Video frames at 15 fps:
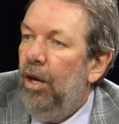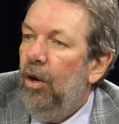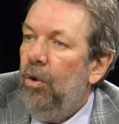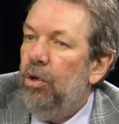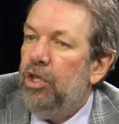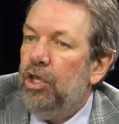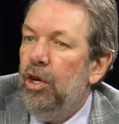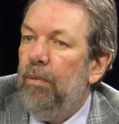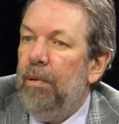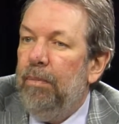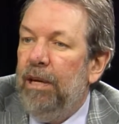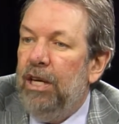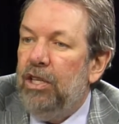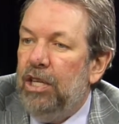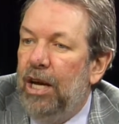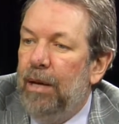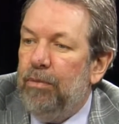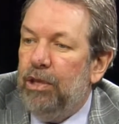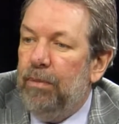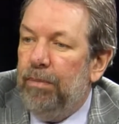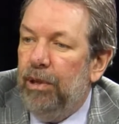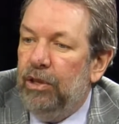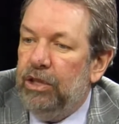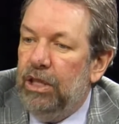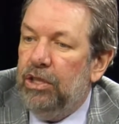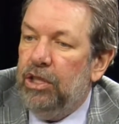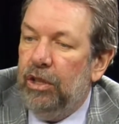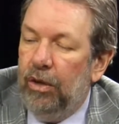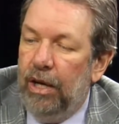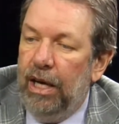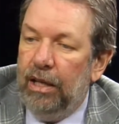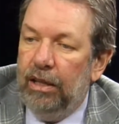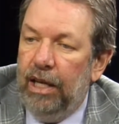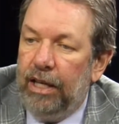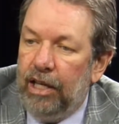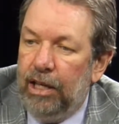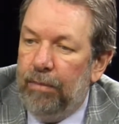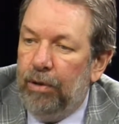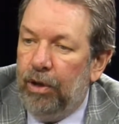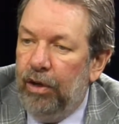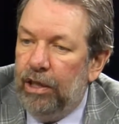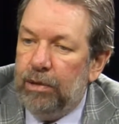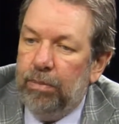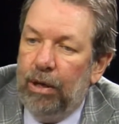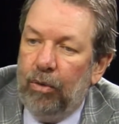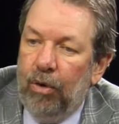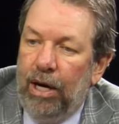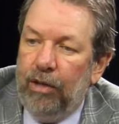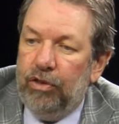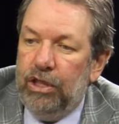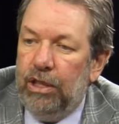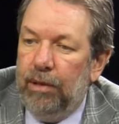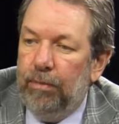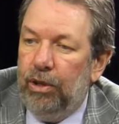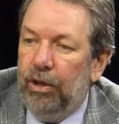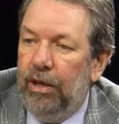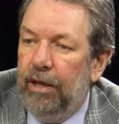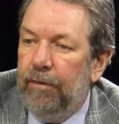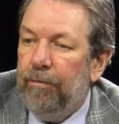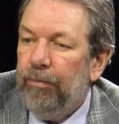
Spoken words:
who's told me many times, and Bill says, I like immigrants, my wife's an immigrant,